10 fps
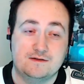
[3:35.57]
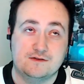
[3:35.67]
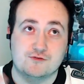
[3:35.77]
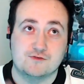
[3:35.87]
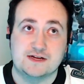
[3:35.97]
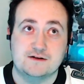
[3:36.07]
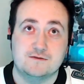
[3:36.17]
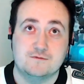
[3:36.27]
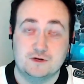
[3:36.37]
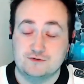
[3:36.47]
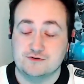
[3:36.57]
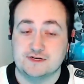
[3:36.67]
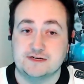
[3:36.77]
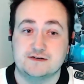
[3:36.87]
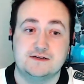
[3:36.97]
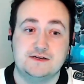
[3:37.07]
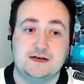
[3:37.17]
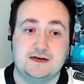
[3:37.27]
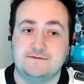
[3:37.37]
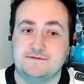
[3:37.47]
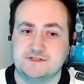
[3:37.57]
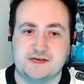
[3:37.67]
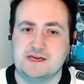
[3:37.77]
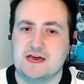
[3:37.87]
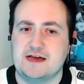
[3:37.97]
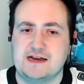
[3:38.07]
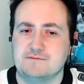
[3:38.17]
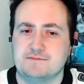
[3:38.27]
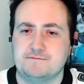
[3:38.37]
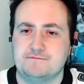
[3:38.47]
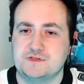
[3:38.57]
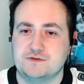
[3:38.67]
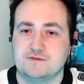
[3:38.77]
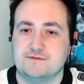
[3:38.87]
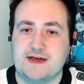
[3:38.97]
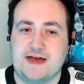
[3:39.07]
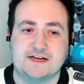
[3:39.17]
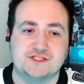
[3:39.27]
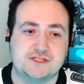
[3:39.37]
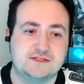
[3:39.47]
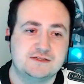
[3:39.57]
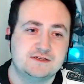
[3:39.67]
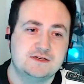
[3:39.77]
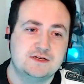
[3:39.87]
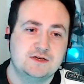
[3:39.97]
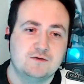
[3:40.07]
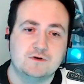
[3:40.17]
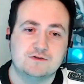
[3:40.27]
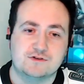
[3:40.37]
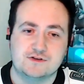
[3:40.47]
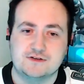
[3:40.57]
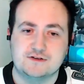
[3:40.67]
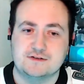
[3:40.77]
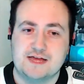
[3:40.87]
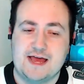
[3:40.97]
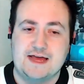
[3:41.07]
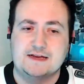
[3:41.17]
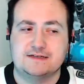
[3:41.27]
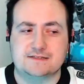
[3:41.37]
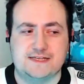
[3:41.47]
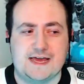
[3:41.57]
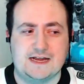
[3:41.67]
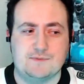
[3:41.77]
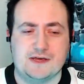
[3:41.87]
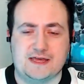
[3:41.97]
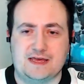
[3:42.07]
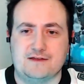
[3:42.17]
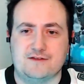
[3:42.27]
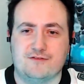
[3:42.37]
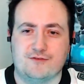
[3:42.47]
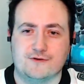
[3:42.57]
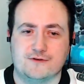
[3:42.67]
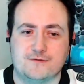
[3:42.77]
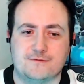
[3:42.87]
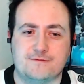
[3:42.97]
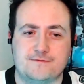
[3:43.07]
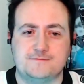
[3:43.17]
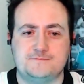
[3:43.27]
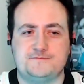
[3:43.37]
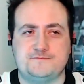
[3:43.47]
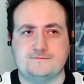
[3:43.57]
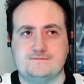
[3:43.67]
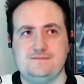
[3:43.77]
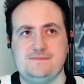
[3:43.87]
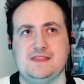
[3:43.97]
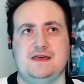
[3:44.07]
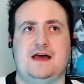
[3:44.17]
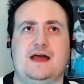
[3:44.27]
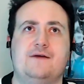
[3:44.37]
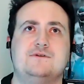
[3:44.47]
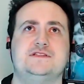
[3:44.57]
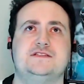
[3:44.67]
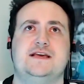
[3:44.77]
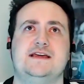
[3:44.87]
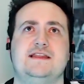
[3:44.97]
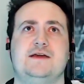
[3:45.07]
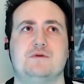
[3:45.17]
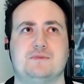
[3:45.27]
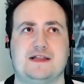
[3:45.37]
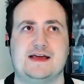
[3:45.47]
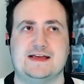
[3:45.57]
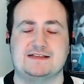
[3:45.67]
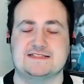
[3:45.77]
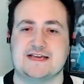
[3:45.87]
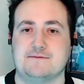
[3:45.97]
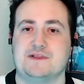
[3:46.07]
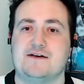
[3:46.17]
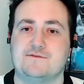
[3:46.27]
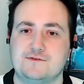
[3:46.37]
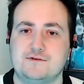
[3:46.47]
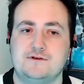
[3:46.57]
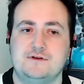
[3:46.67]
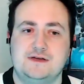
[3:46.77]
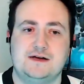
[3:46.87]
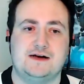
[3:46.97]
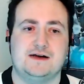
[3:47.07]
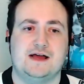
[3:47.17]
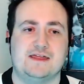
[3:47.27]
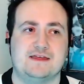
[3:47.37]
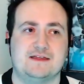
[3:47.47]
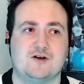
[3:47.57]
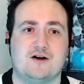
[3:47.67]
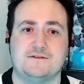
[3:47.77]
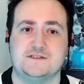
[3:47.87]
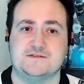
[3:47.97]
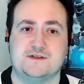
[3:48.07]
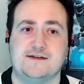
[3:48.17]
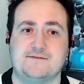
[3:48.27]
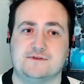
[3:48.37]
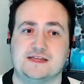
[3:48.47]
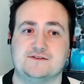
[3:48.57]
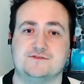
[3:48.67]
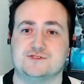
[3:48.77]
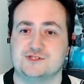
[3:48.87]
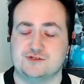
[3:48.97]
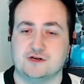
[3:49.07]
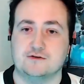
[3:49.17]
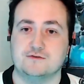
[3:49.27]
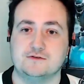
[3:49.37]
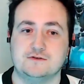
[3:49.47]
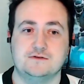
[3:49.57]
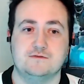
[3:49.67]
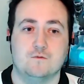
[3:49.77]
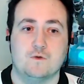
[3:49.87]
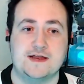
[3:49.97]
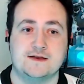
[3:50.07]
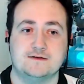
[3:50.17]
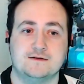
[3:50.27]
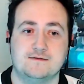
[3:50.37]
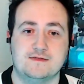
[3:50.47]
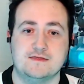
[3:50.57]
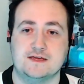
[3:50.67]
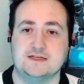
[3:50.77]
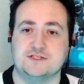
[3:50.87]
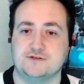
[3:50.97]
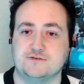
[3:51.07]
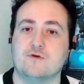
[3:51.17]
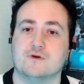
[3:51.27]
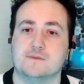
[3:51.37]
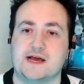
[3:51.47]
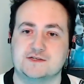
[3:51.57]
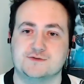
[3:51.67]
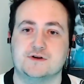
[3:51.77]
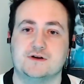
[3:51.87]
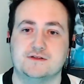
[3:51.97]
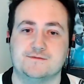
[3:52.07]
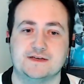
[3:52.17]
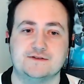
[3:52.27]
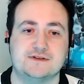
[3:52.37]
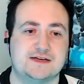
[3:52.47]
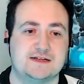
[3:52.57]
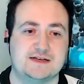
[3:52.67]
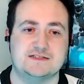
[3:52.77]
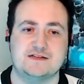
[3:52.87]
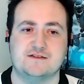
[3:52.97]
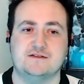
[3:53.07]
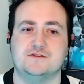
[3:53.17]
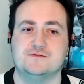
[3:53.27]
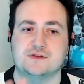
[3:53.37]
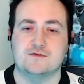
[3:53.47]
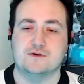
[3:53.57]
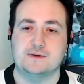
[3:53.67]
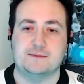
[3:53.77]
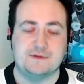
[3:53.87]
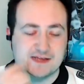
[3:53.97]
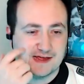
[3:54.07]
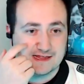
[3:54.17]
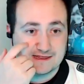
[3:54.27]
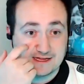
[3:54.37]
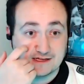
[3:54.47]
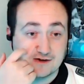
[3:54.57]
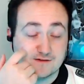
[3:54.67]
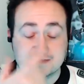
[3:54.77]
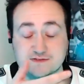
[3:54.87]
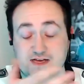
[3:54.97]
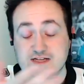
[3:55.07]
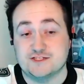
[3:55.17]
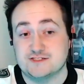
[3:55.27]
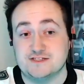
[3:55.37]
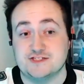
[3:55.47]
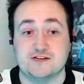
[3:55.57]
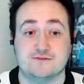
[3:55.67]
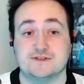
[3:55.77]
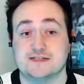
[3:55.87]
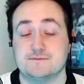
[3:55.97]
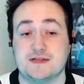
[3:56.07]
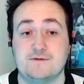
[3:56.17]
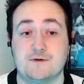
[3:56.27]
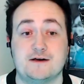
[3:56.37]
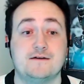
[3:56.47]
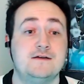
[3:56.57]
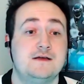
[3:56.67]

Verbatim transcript: Grier Will Grier, uh, first time he got any sort of action, Will Grier and Kenny Pickett sort of. I would say they were playing at the same level. Uh, I think the offensive line for the Eagles struggled when these two quarterbacks were on the field. It has nothing to do with the quarterback play. I think the offensive line just in general didn't play well.